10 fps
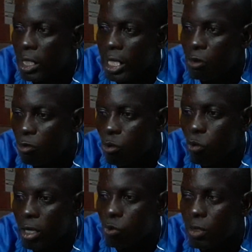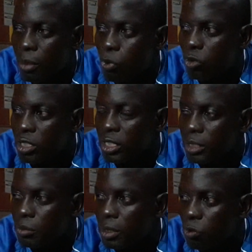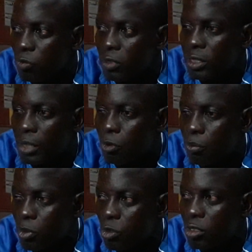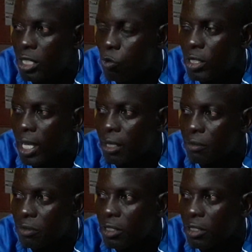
level of work we are putting in and with the type of players that we have,